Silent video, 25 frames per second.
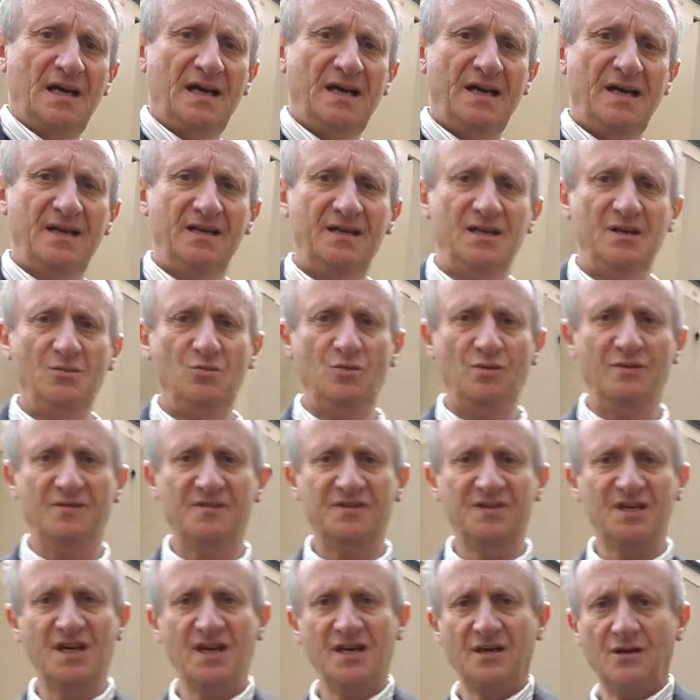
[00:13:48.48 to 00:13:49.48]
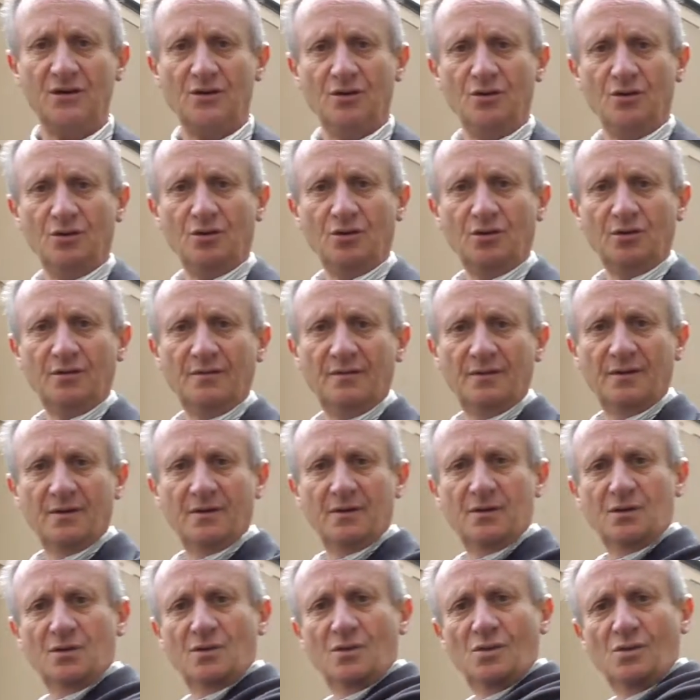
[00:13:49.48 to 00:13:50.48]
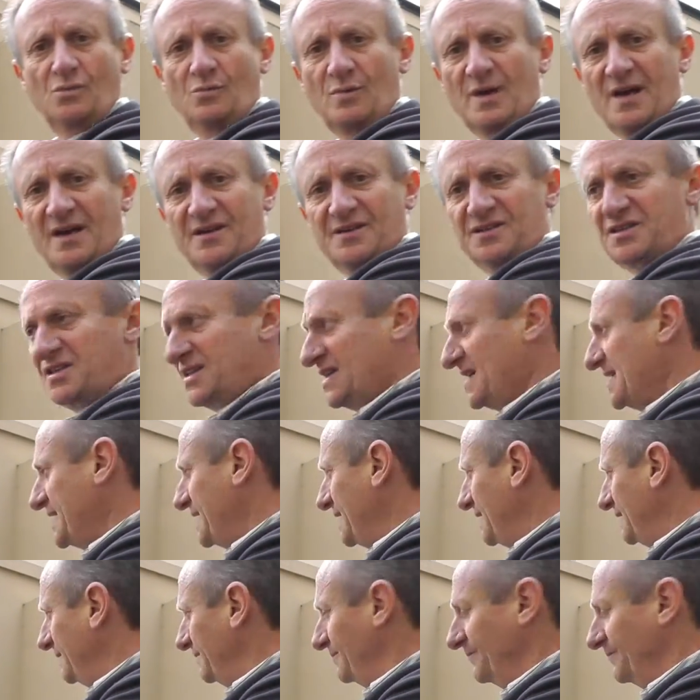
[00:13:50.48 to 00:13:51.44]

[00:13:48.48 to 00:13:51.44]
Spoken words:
And he would have taken her around to here,